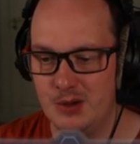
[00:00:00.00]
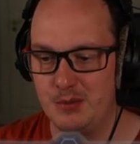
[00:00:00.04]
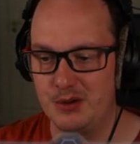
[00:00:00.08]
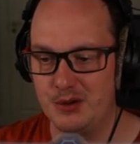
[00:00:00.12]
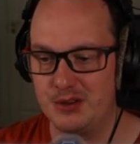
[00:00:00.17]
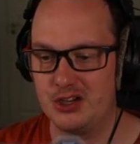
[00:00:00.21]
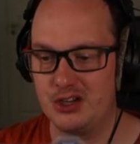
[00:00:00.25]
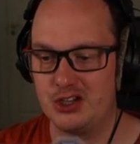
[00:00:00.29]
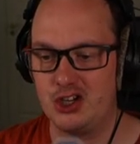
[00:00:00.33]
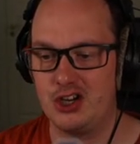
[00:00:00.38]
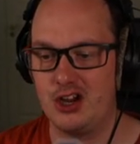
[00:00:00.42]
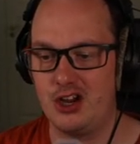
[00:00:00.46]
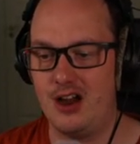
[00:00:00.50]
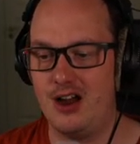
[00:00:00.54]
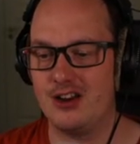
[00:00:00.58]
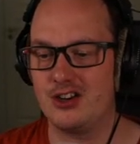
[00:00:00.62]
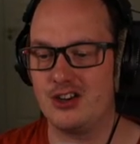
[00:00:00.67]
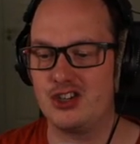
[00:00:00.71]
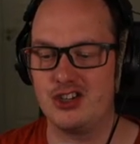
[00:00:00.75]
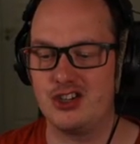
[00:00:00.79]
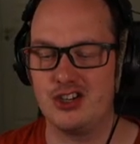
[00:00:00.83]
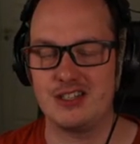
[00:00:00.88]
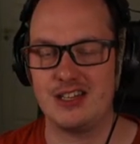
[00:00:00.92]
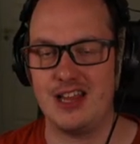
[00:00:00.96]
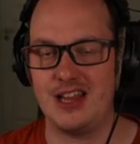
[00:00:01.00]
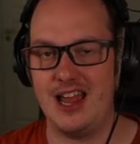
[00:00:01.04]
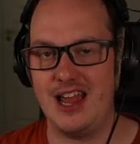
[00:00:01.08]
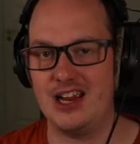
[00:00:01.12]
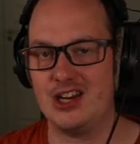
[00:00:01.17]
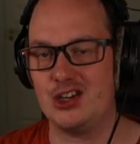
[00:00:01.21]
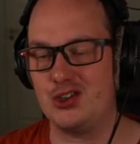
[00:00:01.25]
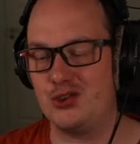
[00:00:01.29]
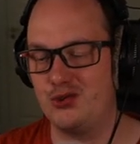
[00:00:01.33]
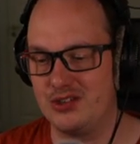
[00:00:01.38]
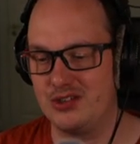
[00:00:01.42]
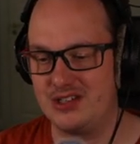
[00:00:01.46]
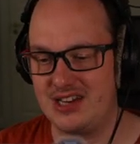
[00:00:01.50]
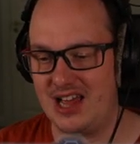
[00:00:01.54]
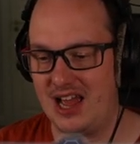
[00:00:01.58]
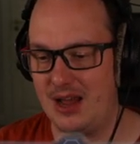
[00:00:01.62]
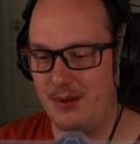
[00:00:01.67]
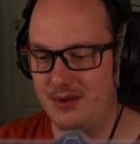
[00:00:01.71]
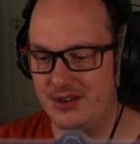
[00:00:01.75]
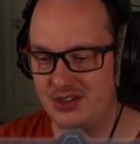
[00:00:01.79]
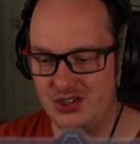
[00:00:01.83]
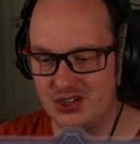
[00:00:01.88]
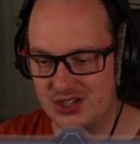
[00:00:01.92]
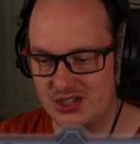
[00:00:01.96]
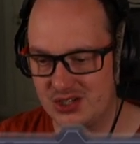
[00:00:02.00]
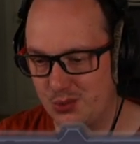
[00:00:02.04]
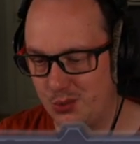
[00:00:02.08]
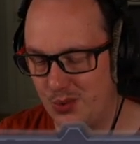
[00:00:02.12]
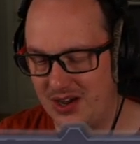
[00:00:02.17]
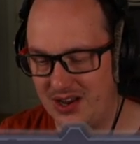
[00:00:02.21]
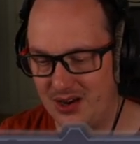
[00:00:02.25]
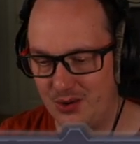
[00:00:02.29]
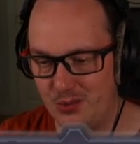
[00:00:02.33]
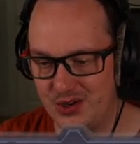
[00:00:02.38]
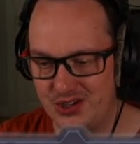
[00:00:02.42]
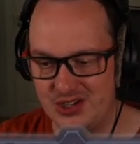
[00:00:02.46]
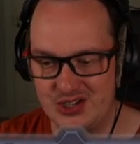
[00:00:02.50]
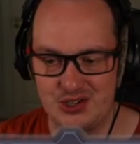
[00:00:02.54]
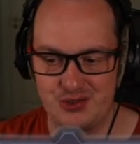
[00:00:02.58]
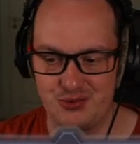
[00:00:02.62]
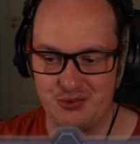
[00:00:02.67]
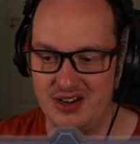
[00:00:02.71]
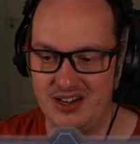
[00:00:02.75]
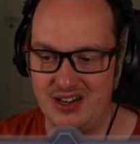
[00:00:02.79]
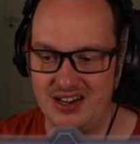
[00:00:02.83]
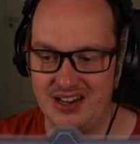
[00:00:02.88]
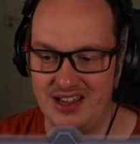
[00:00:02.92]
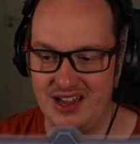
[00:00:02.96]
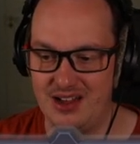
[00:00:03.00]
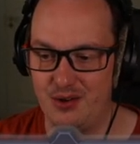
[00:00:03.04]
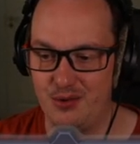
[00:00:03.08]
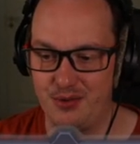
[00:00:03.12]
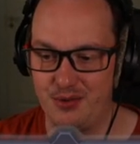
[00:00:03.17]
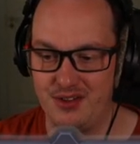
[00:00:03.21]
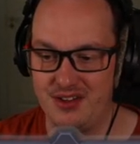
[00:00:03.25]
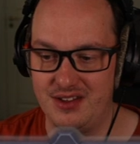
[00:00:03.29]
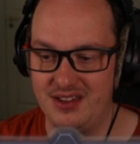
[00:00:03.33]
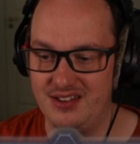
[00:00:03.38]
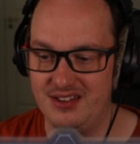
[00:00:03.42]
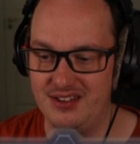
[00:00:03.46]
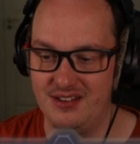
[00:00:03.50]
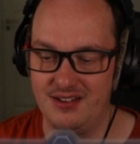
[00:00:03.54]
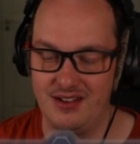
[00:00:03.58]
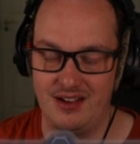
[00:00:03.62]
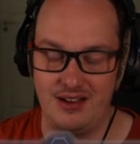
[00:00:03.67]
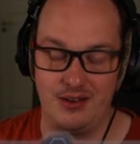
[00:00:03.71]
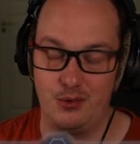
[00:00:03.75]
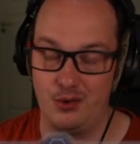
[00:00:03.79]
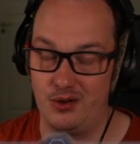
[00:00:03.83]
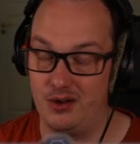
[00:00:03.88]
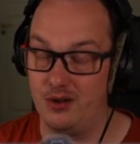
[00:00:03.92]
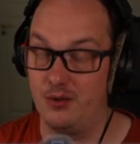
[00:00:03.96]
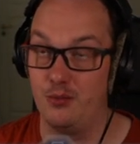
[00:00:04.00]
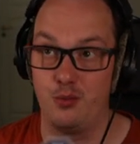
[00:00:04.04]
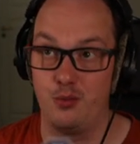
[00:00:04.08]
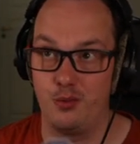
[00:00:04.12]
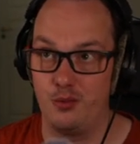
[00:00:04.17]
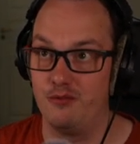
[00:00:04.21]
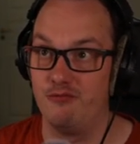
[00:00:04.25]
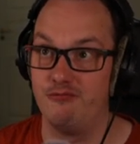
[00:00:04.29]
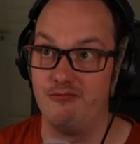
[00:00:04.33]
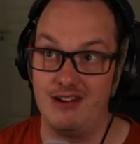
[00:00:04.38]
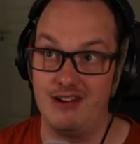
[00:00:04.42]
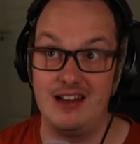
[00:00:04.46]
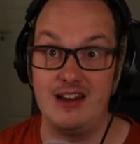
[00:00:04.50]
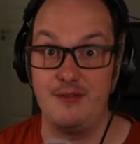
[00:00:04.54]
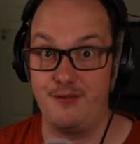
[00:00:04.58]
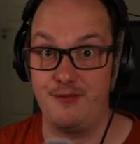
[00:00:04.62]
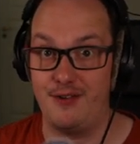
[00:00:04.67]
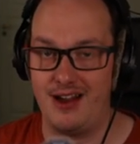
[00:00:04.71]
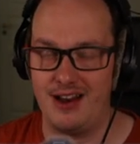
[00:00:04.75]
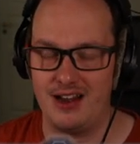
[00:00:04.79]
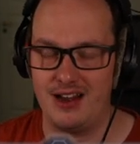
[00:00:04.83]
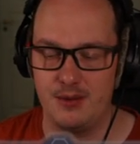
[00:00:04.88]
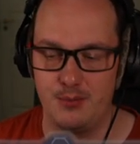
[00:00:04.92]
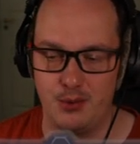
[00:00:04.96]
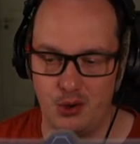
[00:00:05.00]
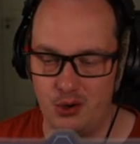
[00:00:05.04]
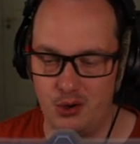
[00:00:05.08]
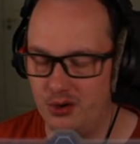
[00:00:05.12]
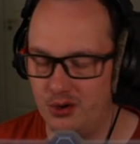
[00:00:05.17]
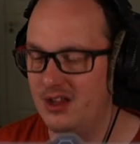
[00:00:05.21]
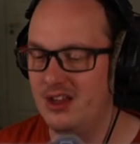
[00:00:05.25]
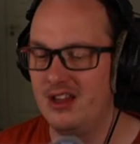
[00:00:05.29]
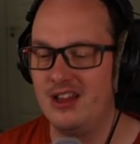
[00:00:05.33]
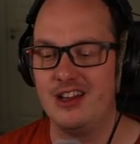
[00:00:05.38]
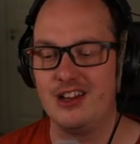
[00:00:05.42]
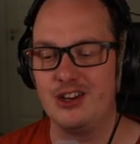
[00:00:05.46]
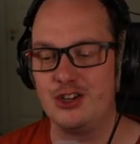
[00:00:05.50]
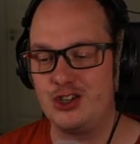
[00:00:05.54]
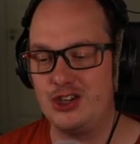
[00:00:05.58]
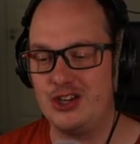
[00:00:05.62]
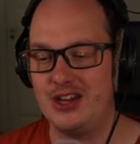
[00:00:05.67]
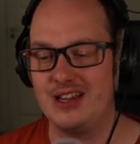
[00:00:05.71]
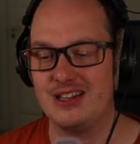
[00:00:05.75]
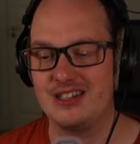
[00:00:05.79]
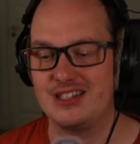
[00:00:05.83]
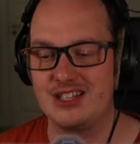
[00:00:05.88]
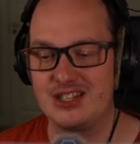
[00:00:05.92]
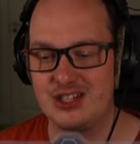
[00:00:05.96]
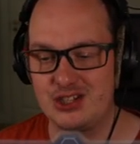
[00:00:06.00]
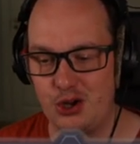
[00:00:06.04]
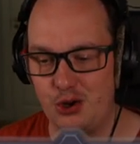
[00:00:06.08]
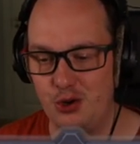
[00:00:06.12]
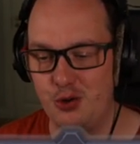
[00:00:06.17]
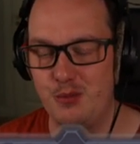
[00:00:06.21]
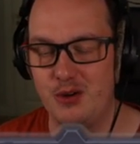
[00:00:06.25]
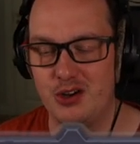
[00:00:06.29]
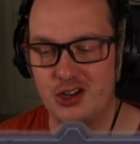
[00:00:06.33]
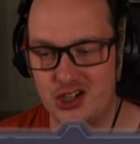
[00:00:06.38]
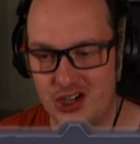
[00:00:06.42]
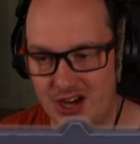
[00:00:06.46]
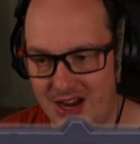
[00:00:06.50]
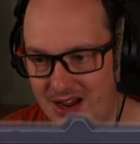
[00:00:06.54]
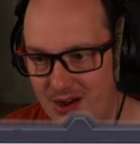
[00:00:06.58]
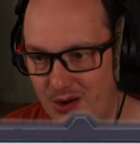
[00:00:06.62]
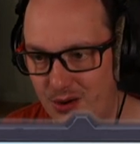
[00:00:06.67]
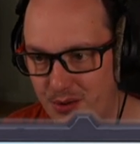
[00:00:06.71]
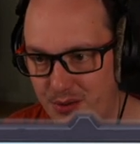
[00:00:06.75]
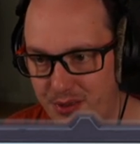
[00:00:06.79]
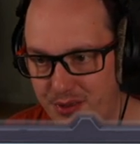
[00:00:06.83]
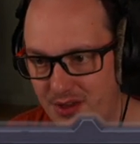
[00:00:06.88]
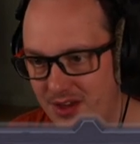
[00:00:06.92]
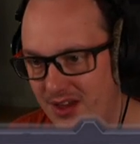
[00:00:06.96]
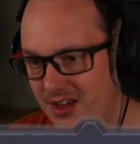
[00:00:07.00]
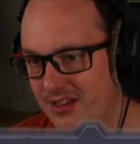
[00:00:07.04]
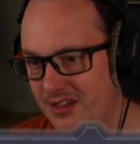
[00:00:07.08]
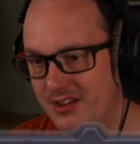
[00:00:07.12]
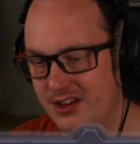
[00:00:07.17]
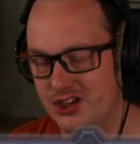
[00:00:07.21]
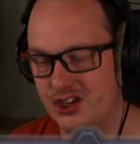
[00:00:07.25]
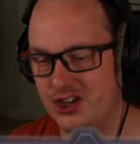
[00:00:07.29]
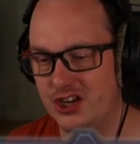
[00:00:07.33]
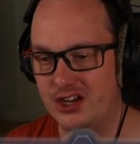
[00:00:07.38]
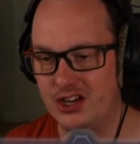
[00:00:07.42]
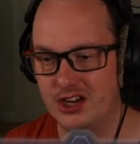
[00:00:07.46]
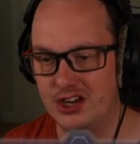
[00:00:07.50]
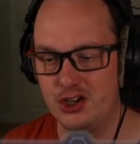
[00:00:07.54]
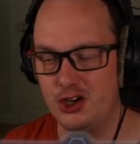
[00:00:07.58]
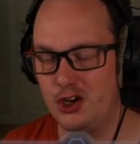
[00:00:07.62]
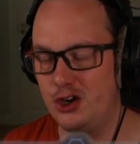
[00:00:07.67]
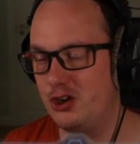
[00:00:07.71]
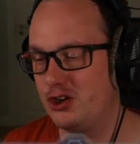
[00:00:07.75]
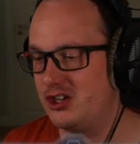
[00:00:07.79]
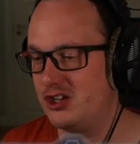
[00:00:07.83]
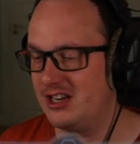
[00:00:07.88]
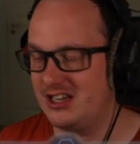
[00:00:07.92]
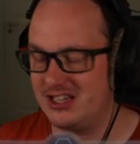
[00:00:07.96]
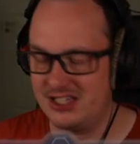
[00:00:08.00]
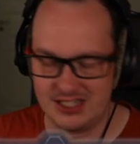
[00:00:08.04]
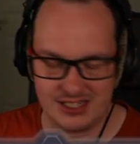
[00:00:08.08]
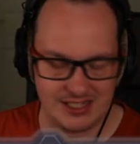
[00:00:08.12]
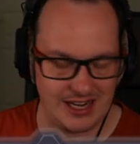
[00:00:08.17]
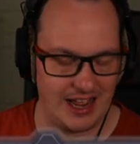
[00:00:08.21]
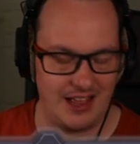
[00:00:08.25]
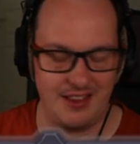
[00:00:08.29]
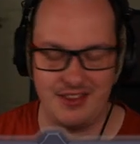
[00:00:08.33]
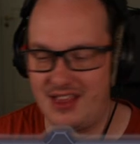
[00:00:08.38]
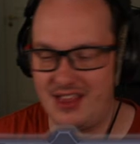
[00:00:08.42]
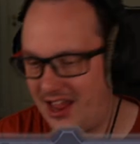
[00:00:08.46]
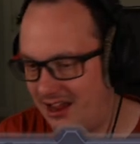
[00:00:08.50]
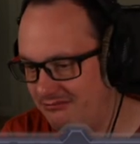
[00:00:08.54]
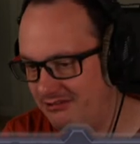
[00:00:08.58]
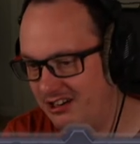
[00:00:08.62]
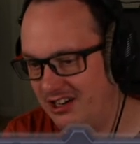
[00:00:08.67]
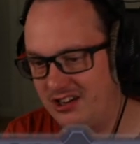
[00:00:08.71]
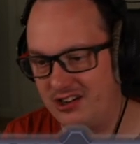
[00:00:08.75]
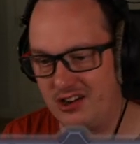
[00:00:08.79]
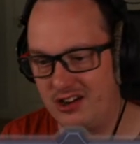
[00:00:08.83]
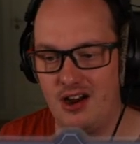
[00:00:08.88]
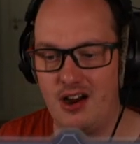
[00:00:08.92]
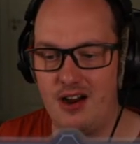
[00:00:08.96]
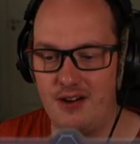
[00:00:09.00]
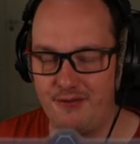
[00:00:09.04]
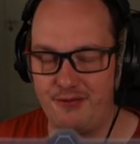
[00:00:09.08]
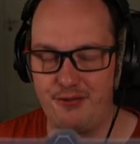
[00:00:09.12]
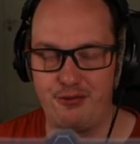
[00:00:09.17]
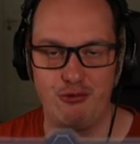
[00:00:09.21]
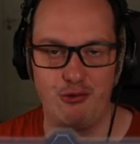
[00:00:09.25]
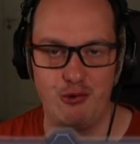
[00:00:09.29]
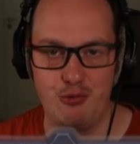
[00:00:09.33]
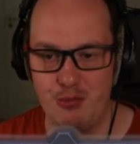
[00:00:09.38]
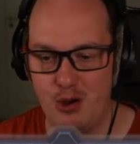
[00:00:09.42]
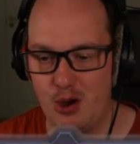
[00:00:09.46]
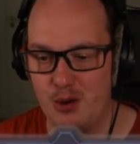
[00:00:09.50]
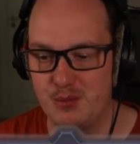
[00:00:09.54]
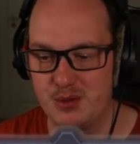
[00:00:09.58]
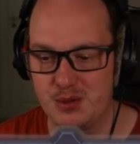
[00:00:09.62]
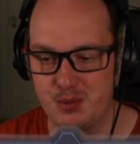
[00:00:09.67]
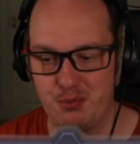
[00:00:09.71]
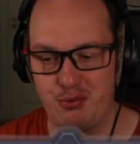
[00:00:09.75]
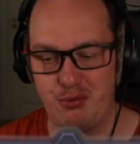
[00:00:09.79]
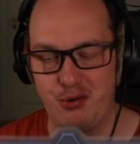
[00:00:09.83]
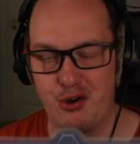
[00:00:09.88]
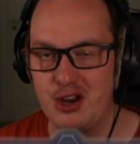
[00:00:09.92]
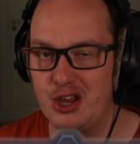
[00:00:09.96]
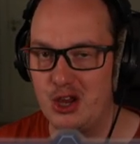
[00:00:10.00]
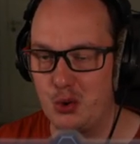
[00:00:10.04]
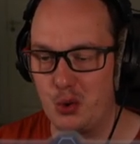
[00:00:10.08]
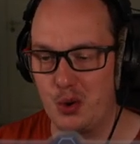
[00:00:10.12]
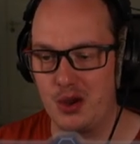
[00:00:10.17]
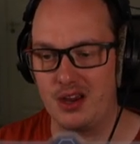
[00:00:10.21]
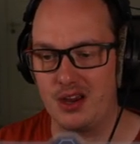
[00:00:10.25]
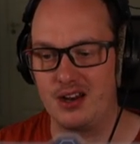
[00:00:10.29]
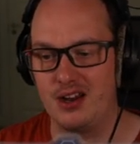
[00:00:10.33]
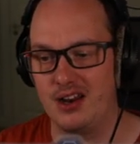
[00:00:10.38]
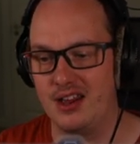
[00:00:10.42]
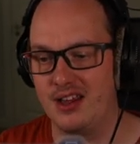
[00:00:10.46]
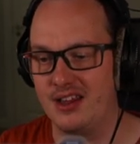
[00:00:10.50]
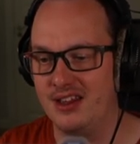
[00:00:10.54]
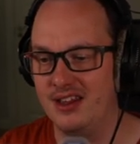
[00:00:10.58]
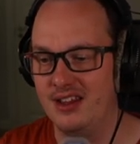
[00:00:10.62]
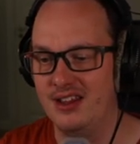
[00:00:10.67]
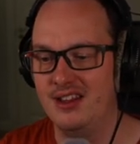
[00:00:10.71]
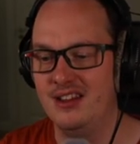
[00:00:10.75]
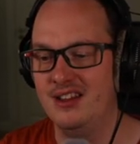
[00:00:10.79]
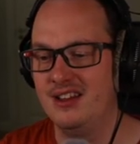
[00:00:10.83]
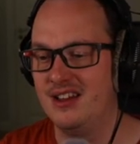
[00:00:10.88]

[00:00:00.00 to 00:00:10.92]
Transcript: But the charge does extra damage as well, which is really healthy, uh, really valuable. And she has so much health that she can usually stand there and carve through mobs pretty quickly.